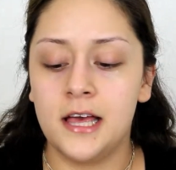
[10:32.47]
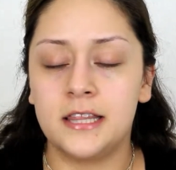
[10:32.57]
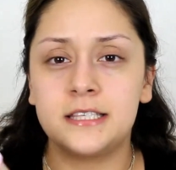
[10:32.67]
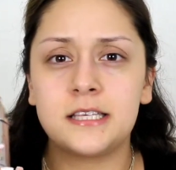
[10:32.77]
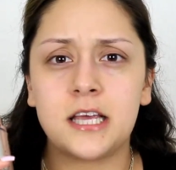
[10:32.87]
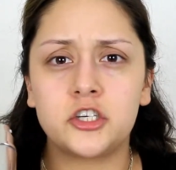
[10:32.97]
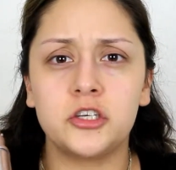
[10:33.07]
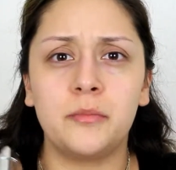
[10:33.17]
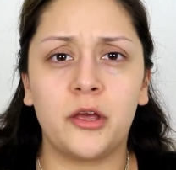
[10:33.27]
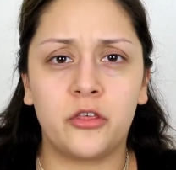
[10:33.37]
This is
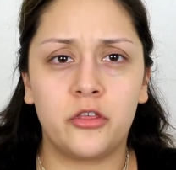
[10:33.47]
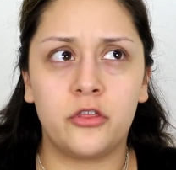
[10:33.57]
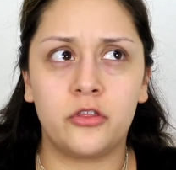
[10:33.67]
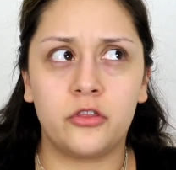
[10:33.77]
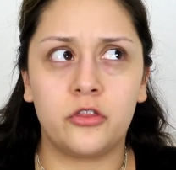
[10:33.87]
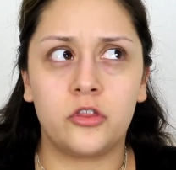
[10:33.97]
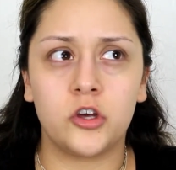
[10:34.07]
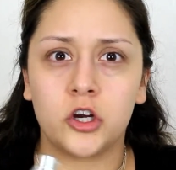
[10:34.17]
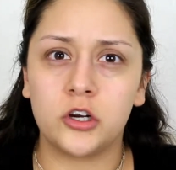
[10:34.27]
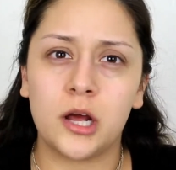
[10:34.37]
actually my
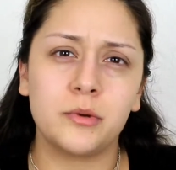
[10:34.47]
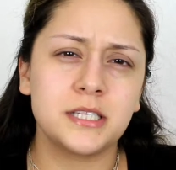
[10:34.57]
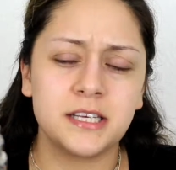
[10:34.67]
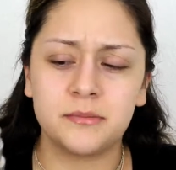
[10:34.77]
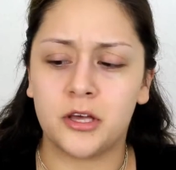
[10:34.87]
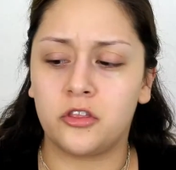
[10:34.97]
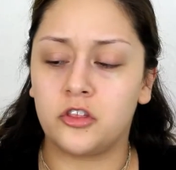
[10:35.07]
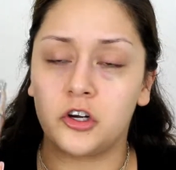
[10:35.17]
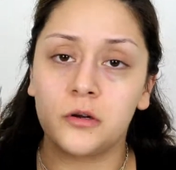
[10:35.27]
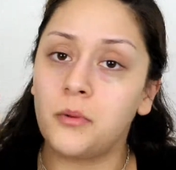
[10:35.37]
third, I want to say it's my
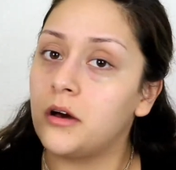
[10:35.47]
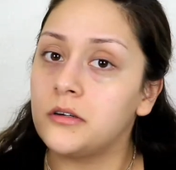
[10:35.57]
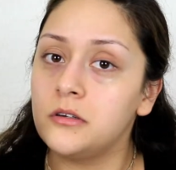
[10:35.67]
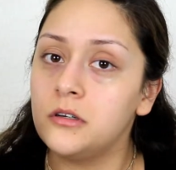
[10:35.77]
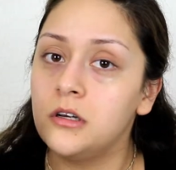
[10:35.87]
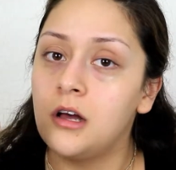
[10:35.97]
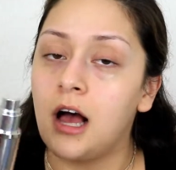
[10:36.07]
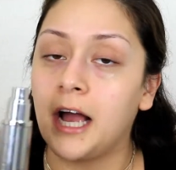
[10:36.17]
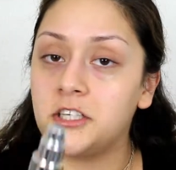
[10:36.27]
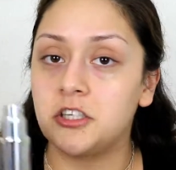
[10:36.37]
third bottle.
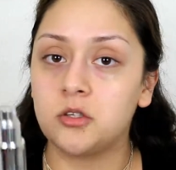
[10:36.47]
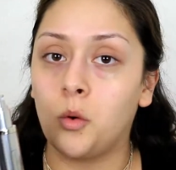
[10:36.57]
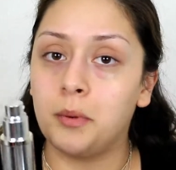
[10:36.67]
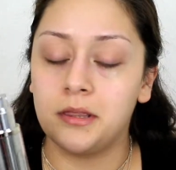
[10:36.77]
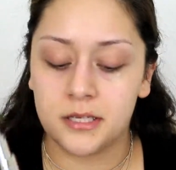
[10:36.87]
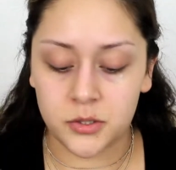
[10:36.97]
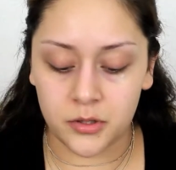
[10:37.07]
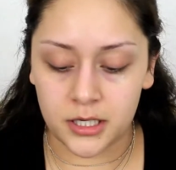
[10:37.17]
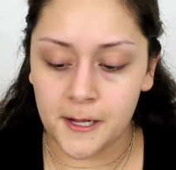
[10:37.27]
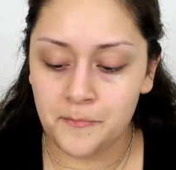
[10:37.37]
I just opened this
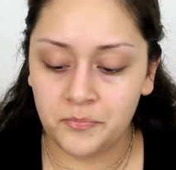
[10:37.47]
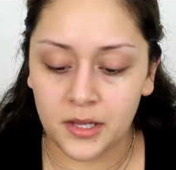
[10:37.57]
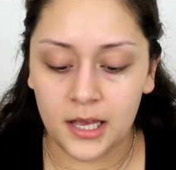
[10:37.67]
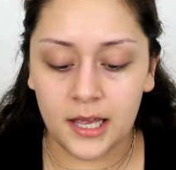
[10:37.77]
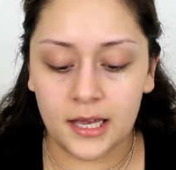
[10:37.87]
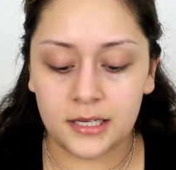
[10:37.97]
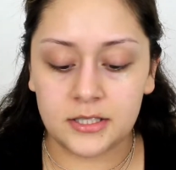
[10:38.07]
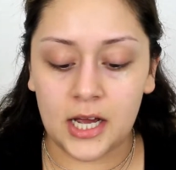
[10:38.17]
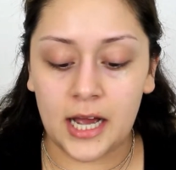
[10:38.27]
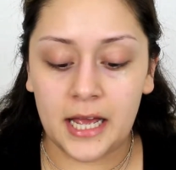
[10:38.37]
one. And
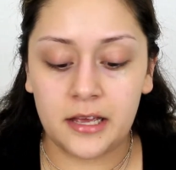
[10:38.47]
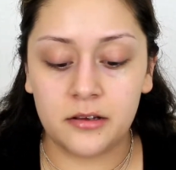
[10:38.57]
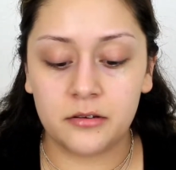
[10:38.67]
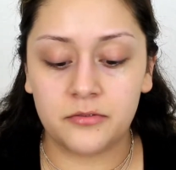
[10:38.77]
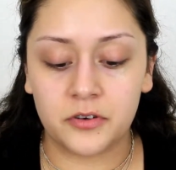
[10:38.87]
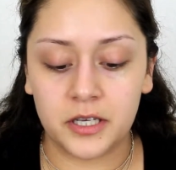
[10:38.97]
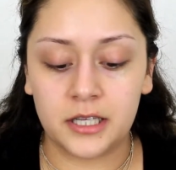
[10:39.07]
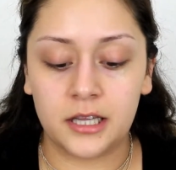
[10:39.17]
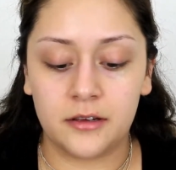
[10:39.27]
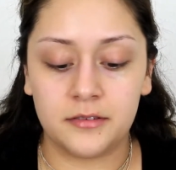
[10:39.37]
I
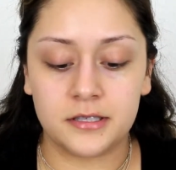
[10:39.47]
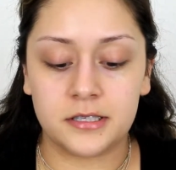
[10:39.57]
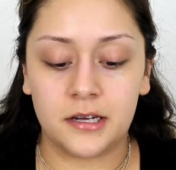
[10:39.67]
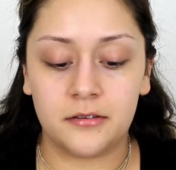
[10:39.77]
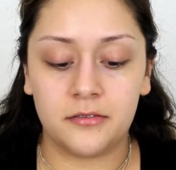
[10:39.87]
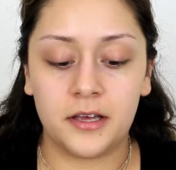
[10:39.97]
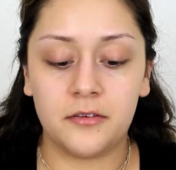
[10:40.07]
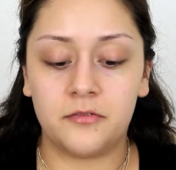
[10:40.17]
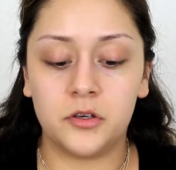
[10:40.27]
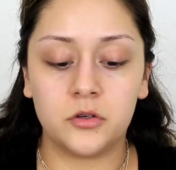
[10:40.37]
freaking love this stuff.
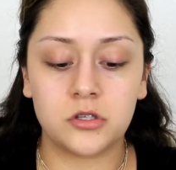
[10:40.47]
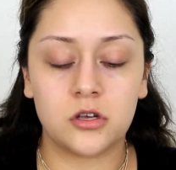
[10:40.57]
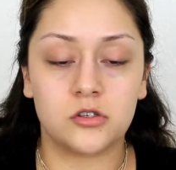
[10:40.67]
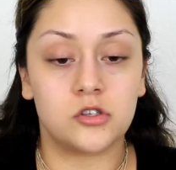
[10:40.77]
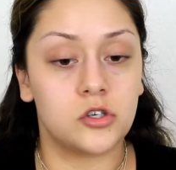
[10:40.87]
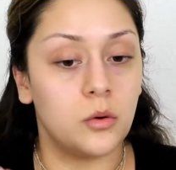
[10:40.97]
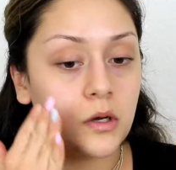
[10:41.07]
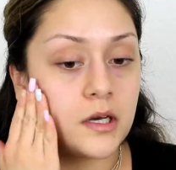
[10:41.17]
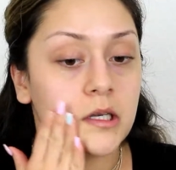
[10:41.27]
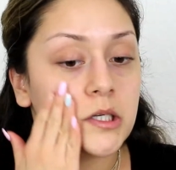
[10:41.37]
It feels so
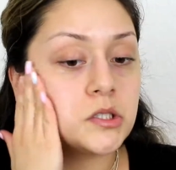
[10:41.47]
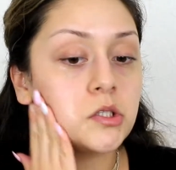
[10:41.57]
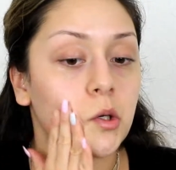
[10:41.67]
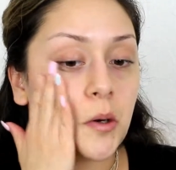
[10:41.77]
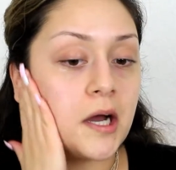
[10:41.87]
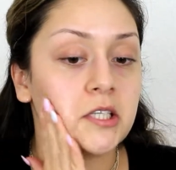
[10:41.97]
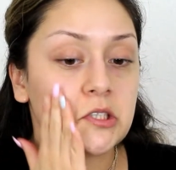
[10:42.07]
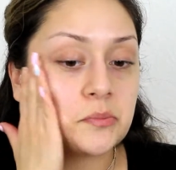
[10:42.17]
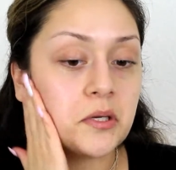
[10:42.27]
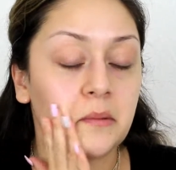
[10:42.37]
good. So I
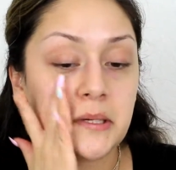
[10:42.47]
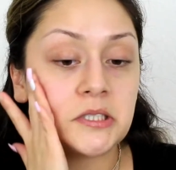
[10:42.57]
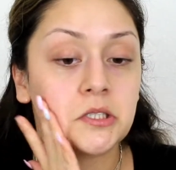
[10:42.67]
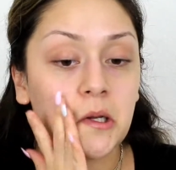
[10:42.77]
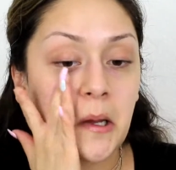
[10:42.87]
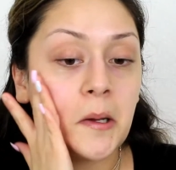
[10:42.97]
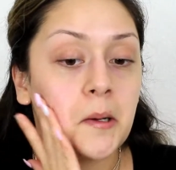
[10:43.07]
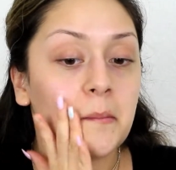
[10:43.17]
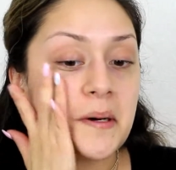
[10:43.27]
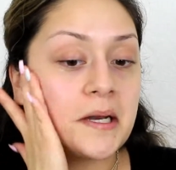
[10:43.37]
just pretty much
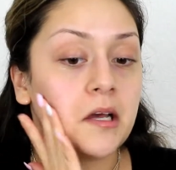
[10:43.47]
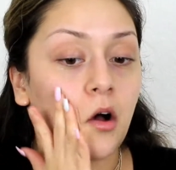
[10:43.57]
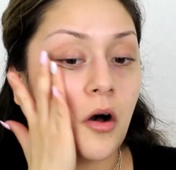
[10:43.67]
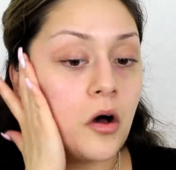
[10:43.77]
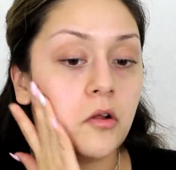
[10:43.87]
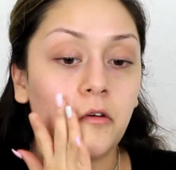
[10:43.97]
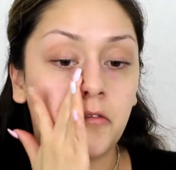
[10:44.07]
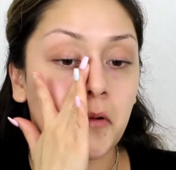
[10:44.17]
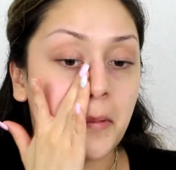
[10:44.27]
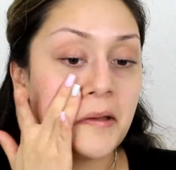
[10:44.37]
put it all
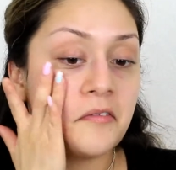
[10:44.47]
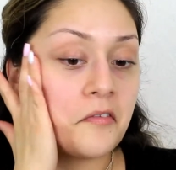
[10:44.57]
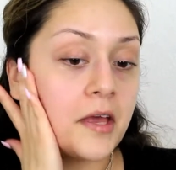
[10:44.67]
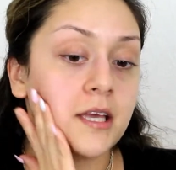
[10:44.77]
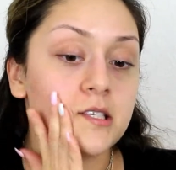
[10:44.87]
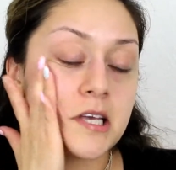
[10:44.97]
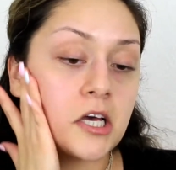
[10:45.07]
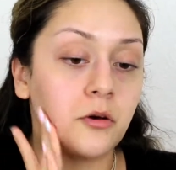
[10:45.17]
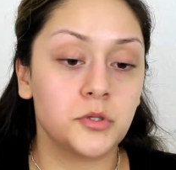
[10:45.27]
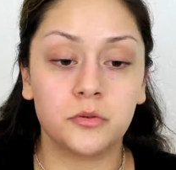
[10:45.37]
over my face. It
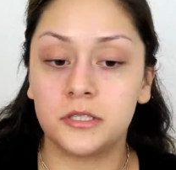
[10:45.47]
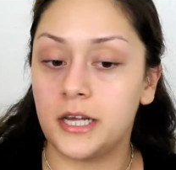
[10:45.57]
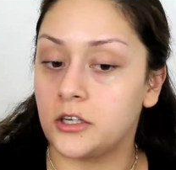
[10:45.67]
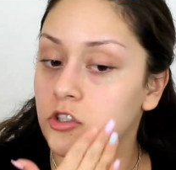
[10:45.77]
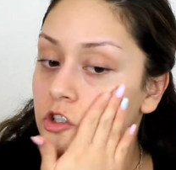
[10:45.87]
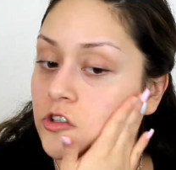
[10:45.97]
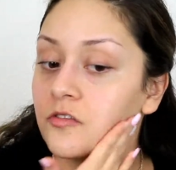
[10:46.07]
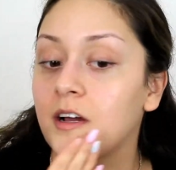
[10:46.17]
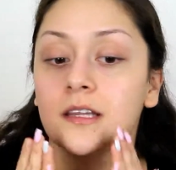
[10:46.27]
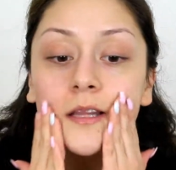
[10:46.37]
helps with texture,
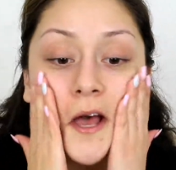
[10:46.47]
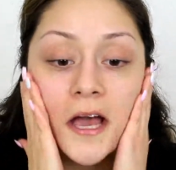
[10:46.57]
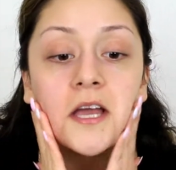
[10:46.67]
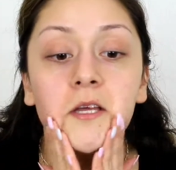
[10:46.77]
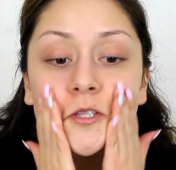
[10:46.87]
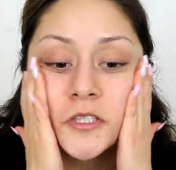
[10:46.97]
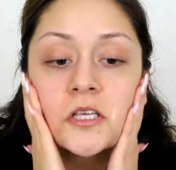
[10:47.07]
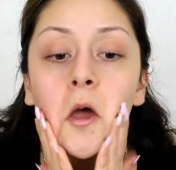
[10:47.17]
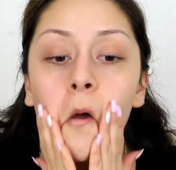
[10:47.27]
fine lines.